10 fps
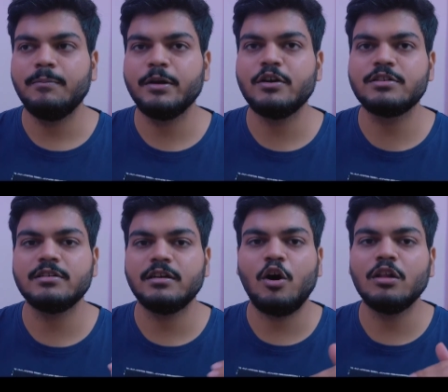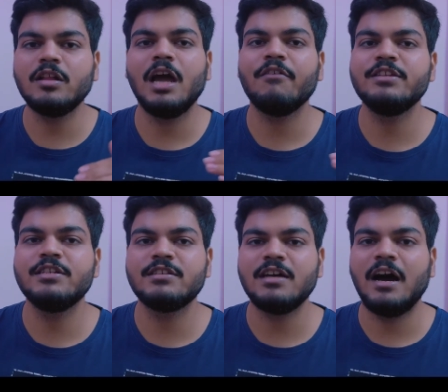Because all the
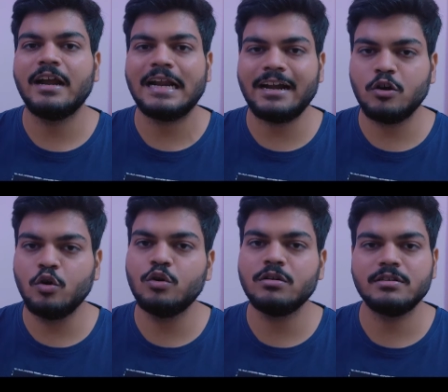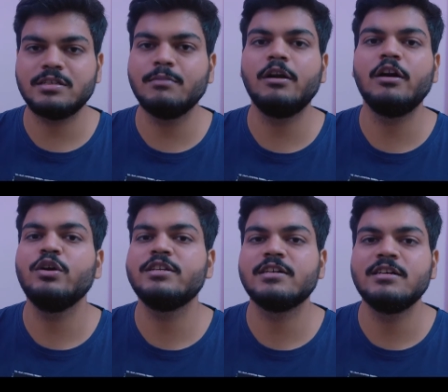languages are at core similar to
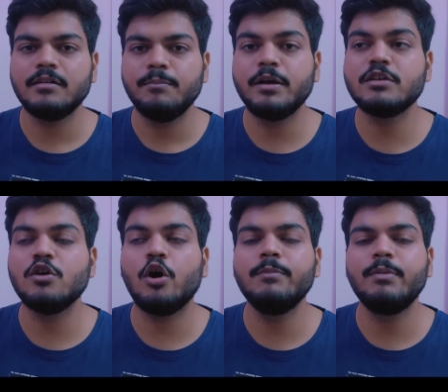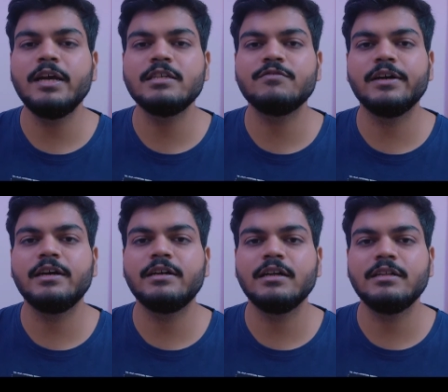each other, because the only place
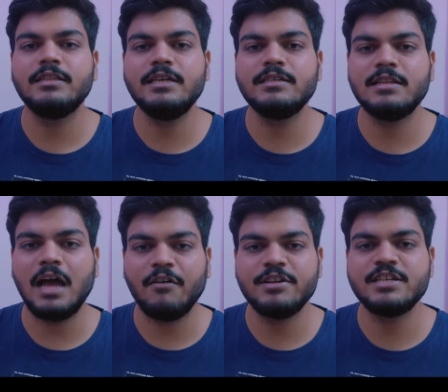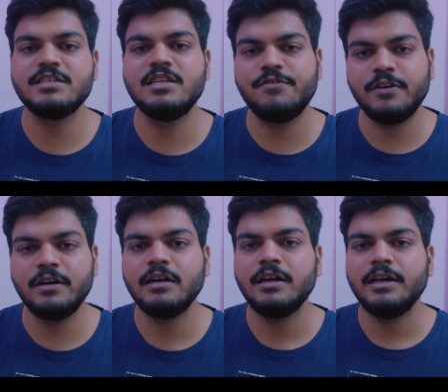where these languages
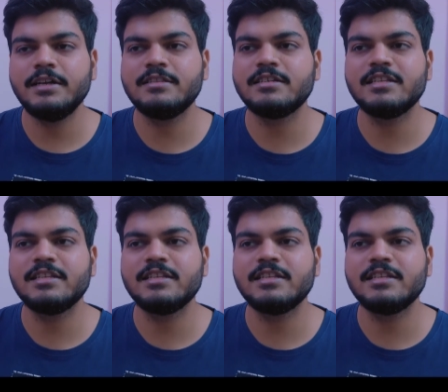differ is the